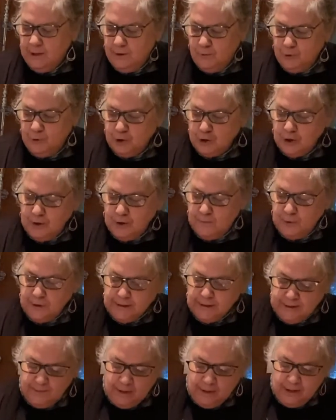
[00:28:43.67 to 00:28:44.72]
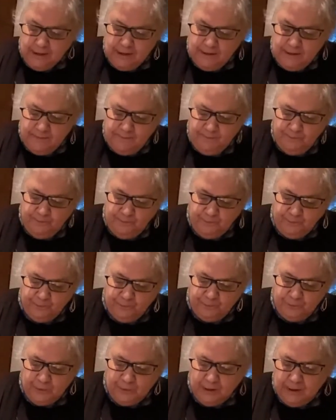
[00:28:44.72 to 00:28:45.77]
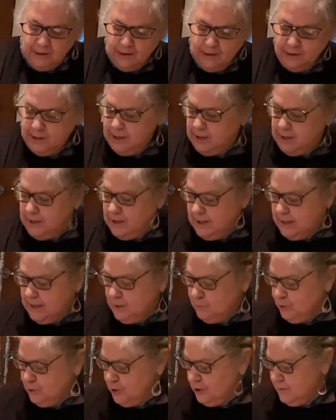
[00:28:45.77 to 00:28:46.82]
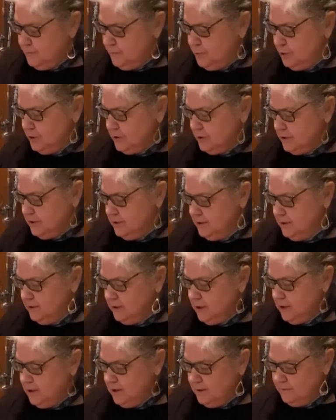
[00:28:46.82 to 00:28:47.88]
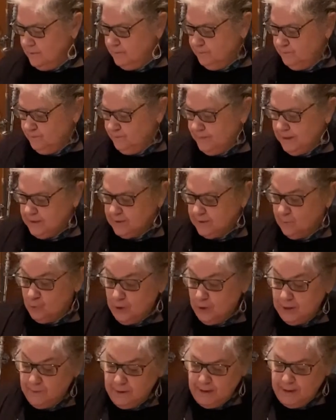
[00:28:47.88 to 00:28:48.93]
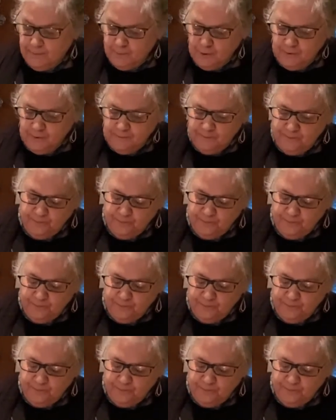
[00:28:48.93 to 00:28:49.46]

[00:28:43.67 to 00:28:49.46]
We're just going to put some onion. And we're going to put some red pepper.